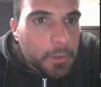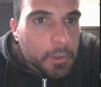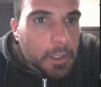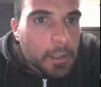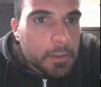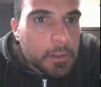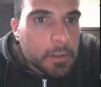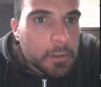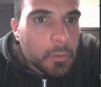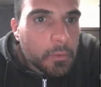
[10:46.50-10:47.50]
can
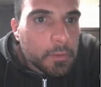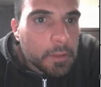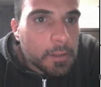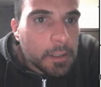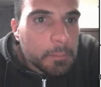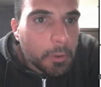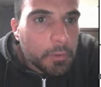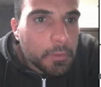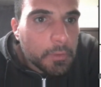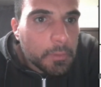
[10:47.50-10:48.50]
use dented
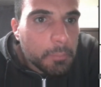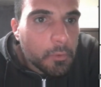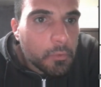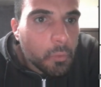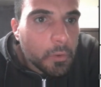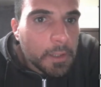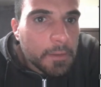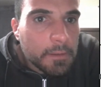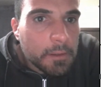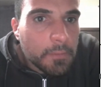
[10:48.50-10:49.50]
pots plus 1
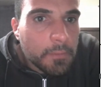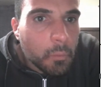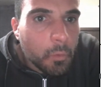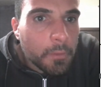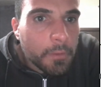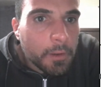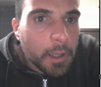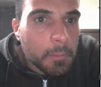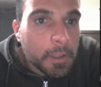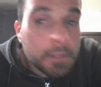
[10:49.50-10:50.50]
AC if you want a
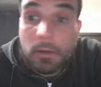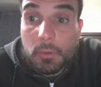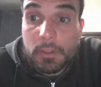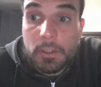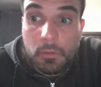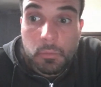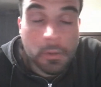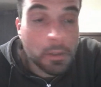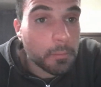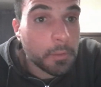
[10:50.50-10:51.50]
helmet. I already got 1
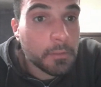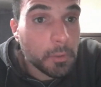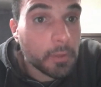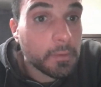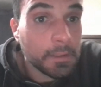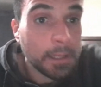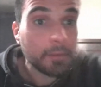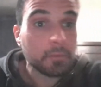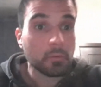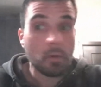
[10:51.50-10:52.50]
helmet, but it's nice
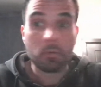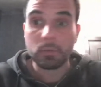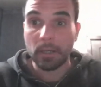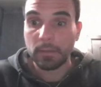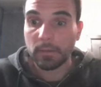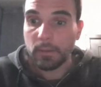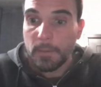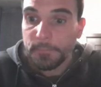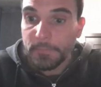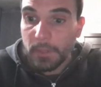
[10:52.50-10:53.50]
to know that
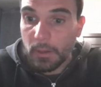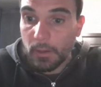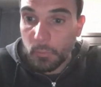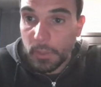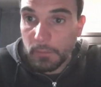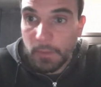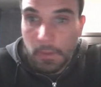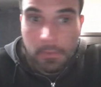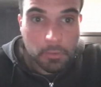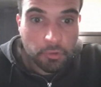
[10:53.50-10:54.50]
we can
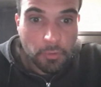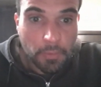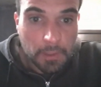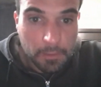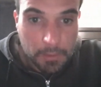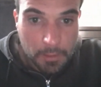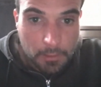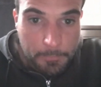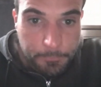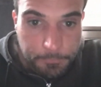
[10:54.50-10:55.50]
find such things here.